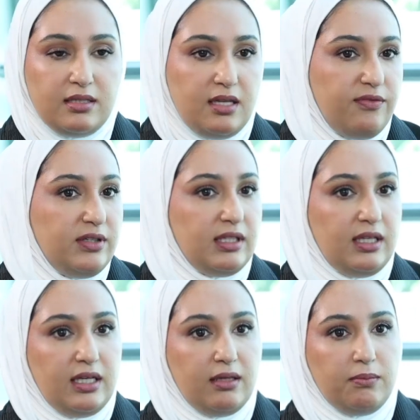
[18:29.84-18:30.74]

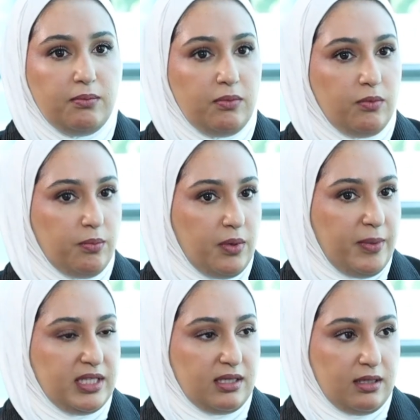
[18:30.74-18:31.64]
definitely,
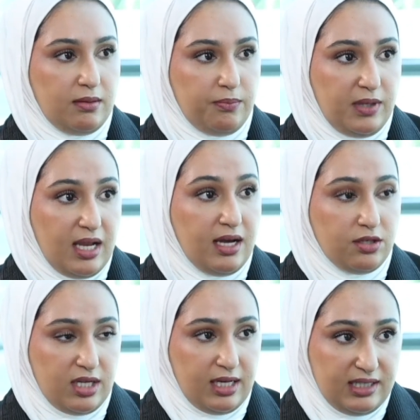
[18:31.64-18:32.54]
but a
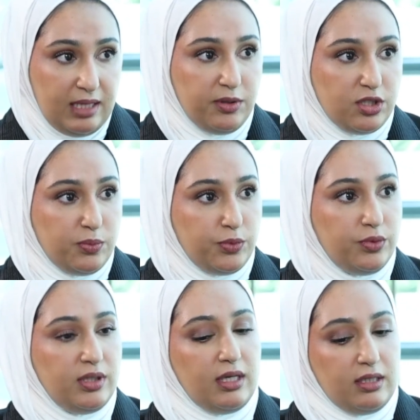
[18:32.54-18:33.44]
large, like
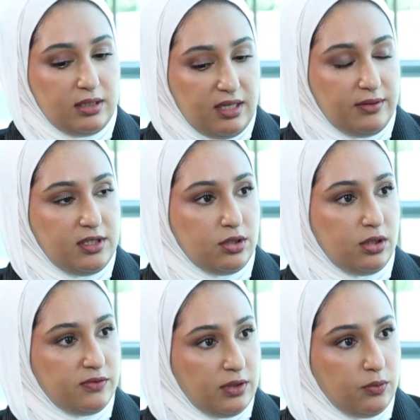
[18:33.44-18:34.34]
tablespoon,
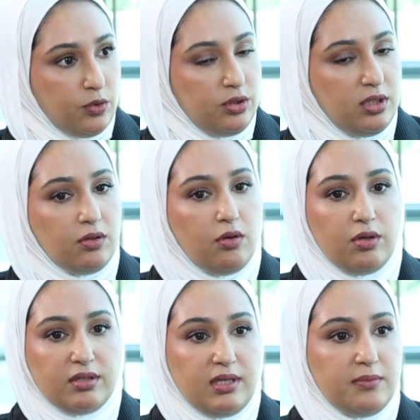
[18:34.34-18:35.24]
dissolved in water,
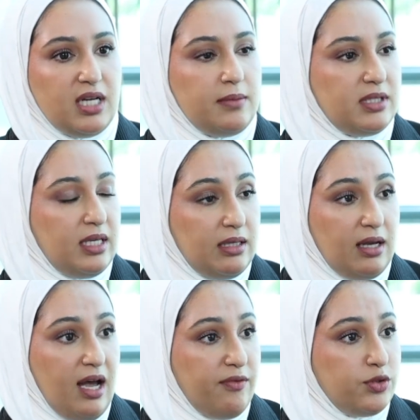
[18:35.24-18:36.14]
or sometimes they
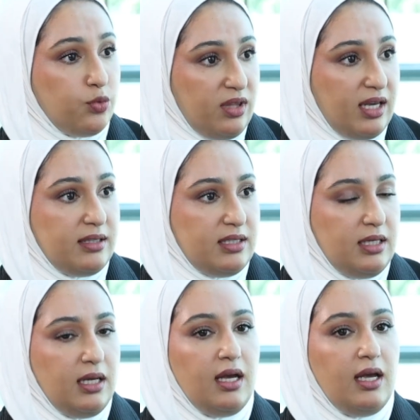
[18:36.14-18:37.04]
have it with a tea.